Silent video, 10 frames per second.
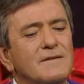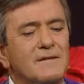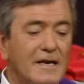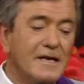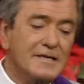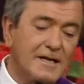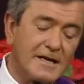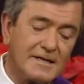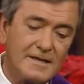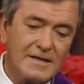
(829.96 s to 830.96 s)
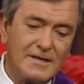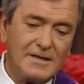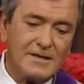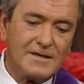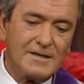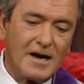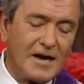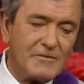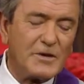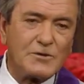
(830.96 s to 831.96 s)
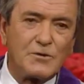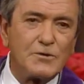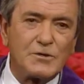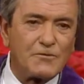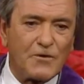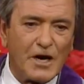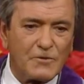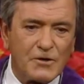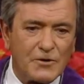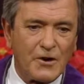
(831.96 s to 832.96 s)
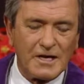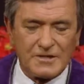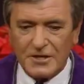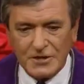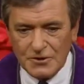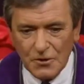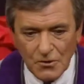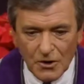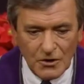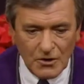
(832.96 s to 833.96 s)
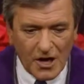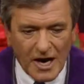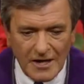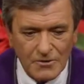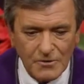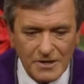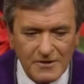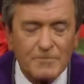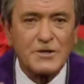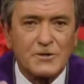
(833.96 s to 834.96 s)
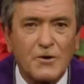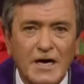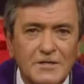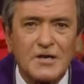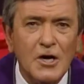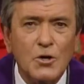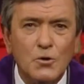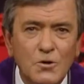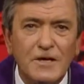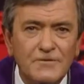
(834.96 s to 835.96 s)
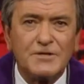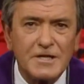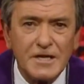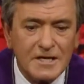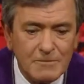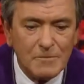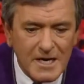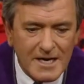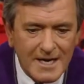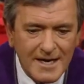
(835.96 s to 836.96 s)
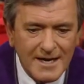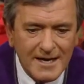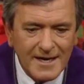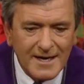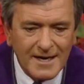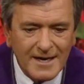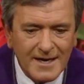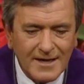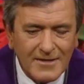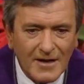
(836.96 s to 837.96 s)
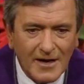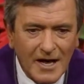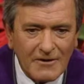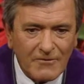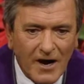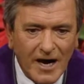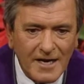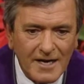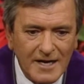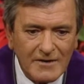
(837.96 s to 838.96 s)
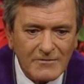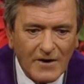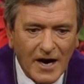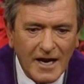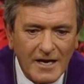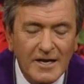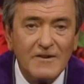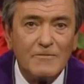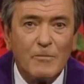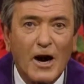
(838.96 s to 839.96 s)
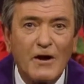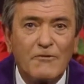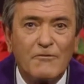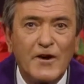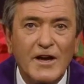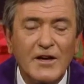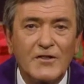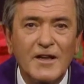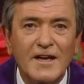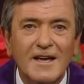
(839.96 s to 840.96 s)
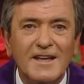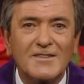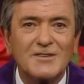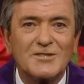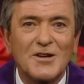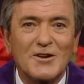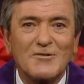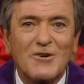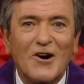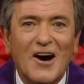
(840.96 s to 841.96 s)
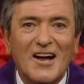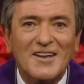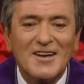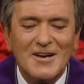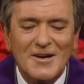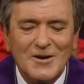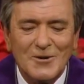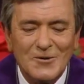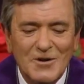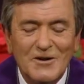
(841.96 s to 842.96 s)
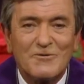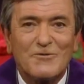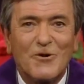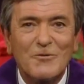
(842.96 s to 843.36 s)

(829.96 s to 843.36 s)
Then he said, I have been crucified with Christ. It is no longer I who live, but Christ who lives in me. And the life I live by faith in the Son of God who lived for